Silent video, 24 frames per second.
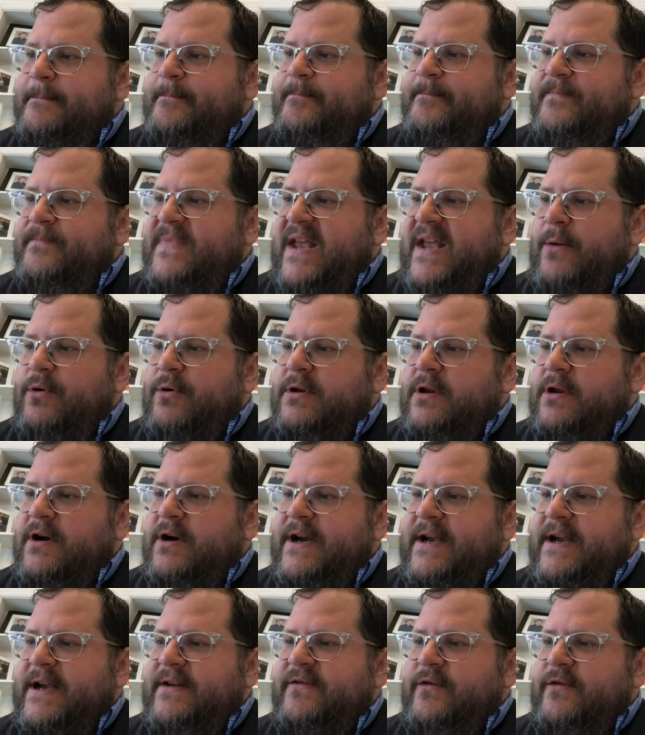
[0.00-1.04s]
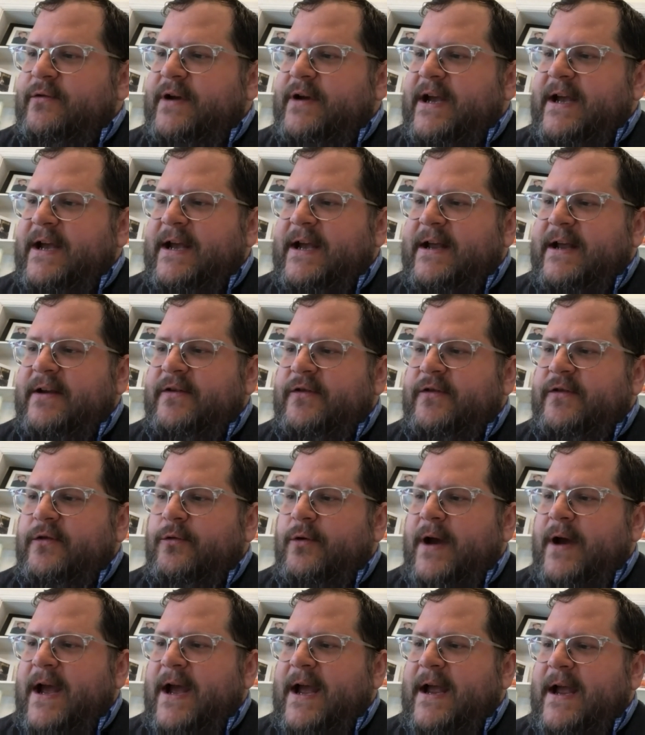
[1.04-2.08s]
they were looking to get
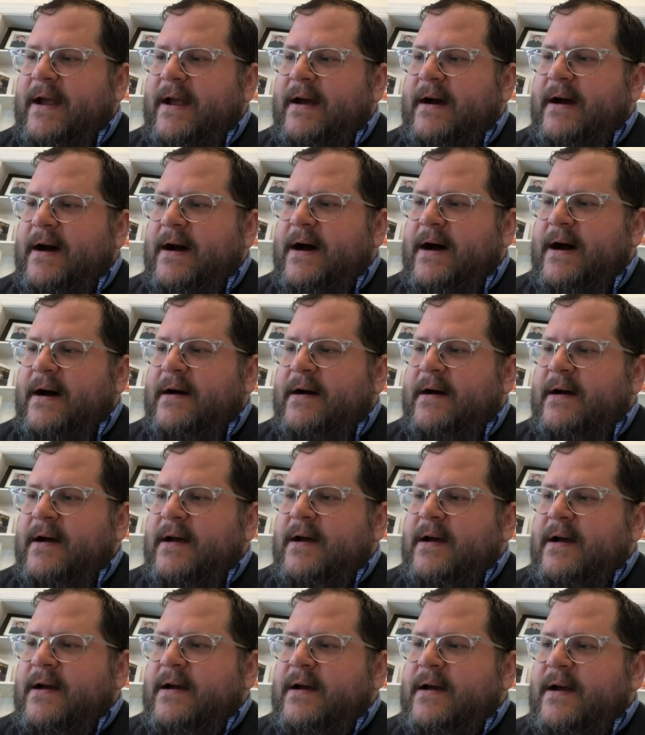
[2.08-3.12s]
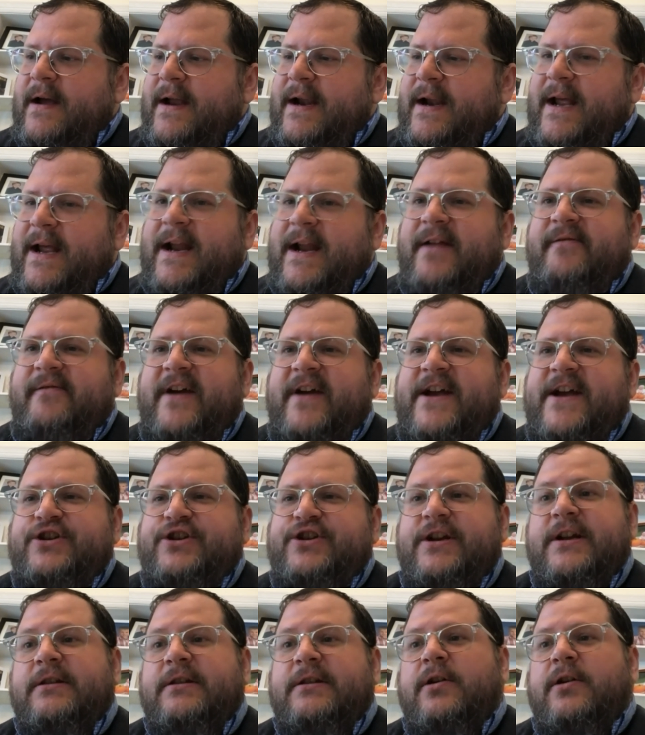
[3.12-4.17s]
into an
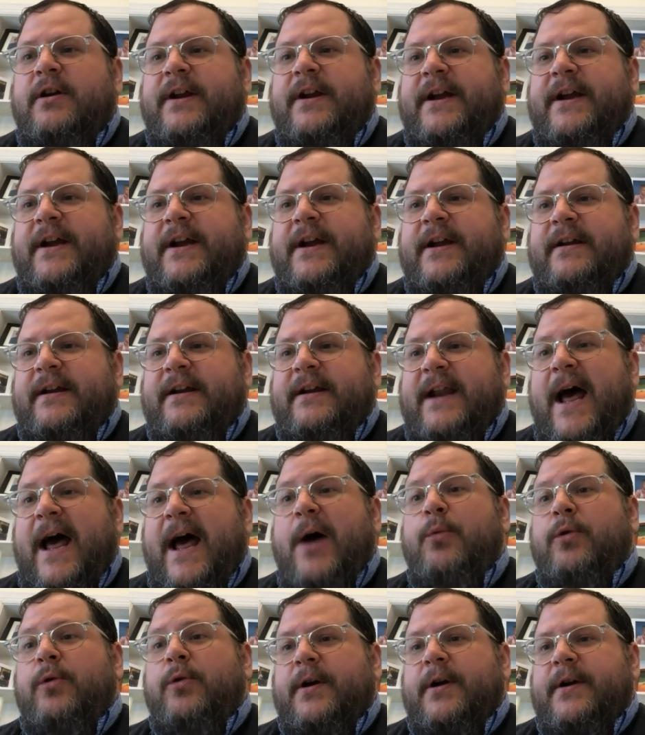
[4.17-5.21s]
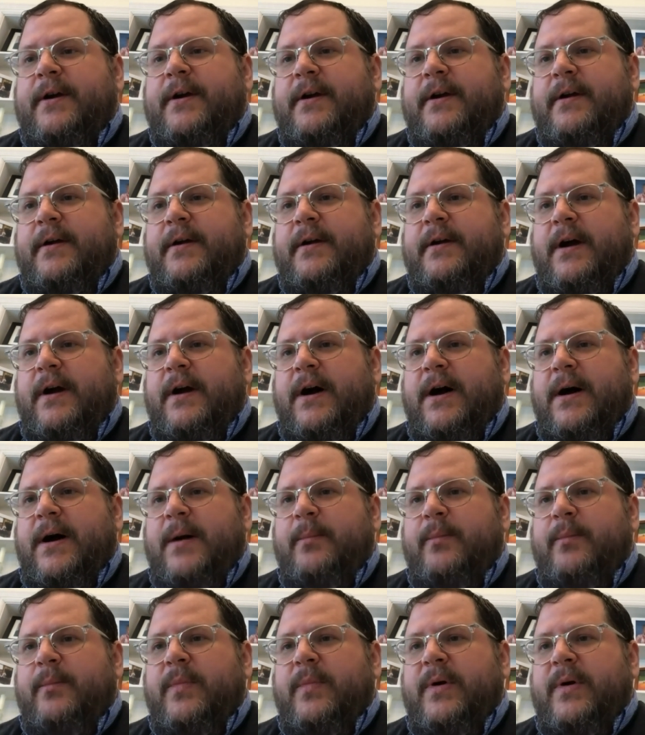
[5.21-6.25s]
innovation and learning network,
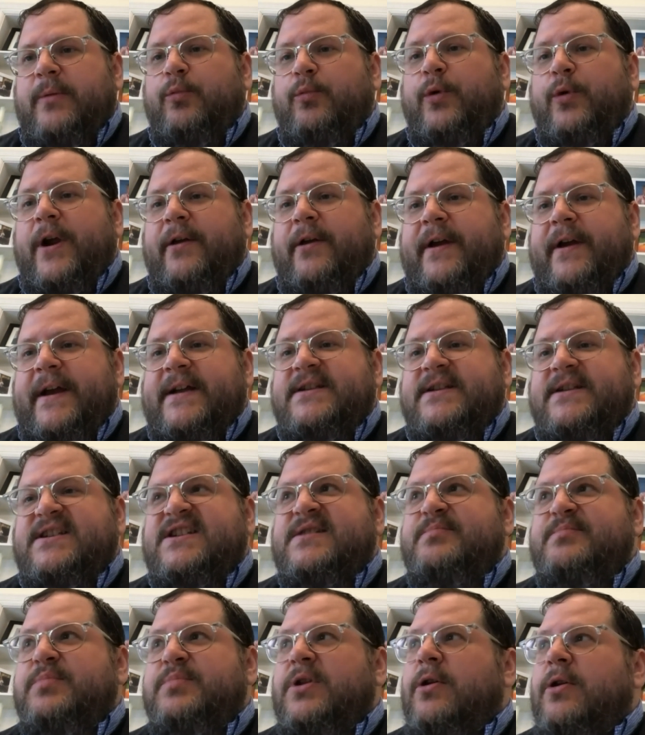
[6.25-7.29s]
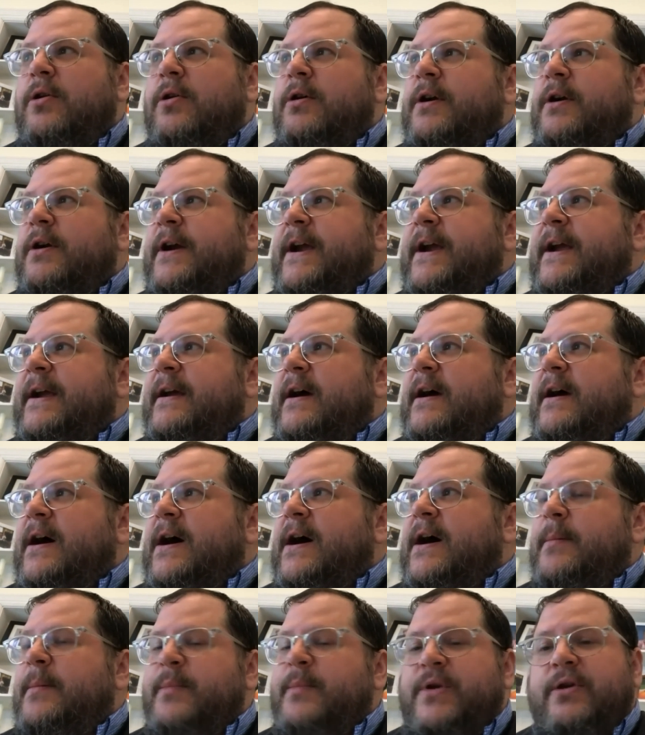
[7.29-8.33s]
really exploring
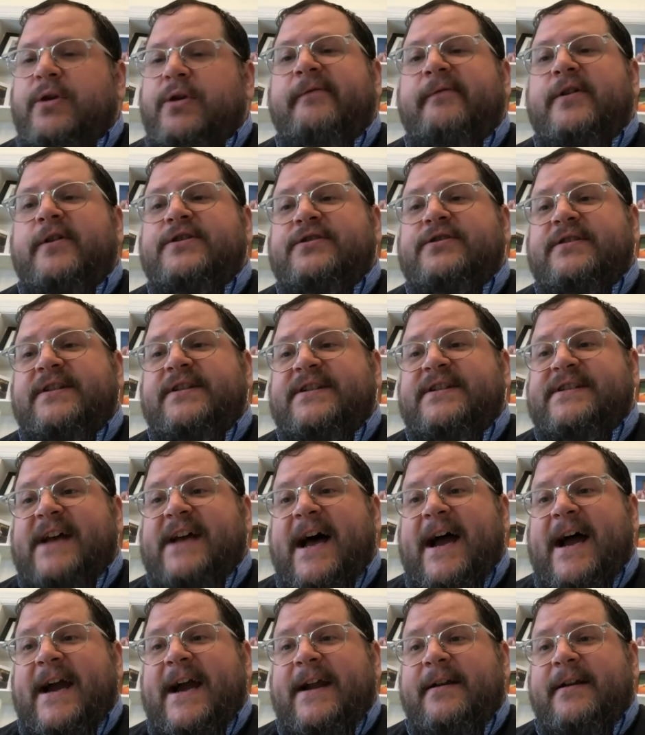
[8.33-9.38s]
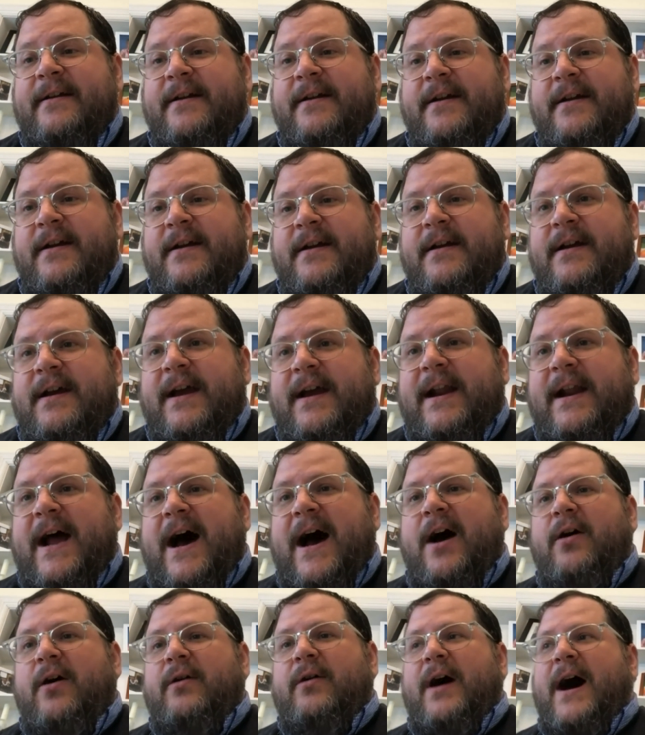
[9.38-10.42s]
universal design, and
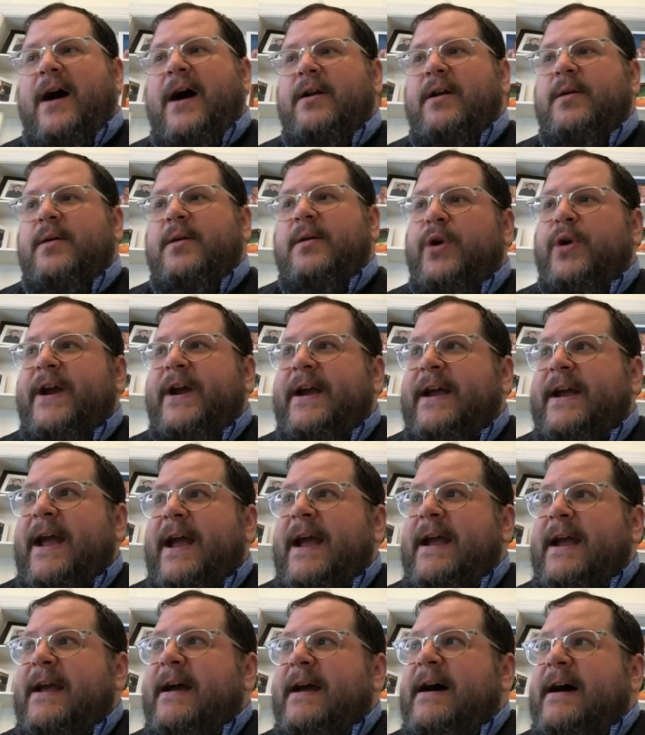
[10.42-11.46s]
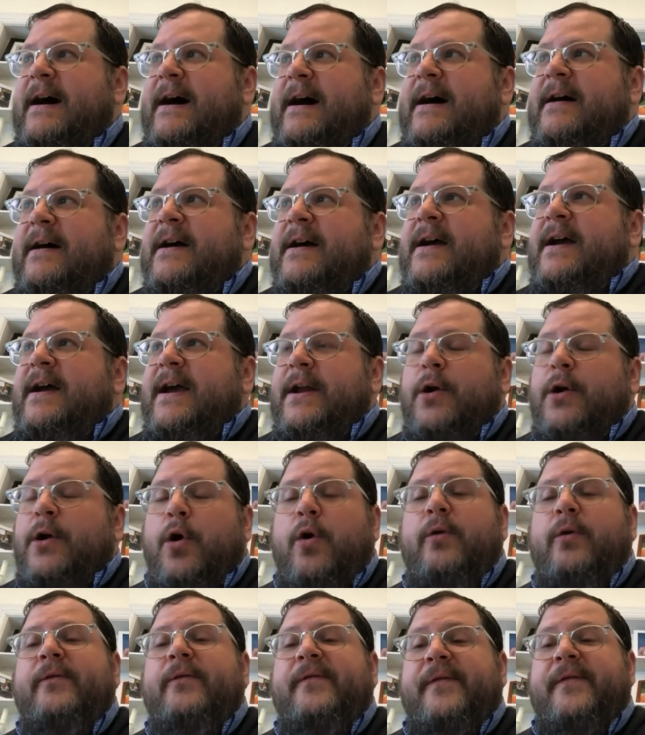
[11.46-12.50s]
how to bring an
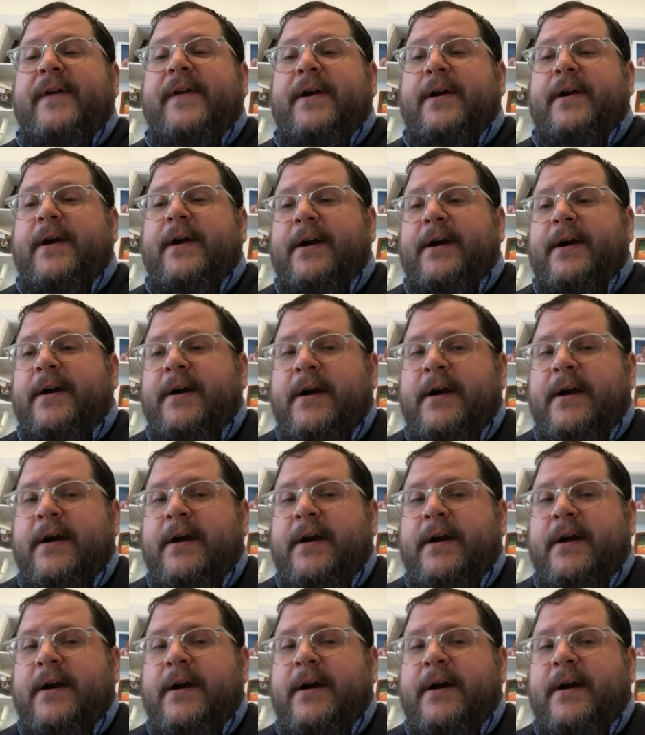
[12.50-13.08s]
old theater,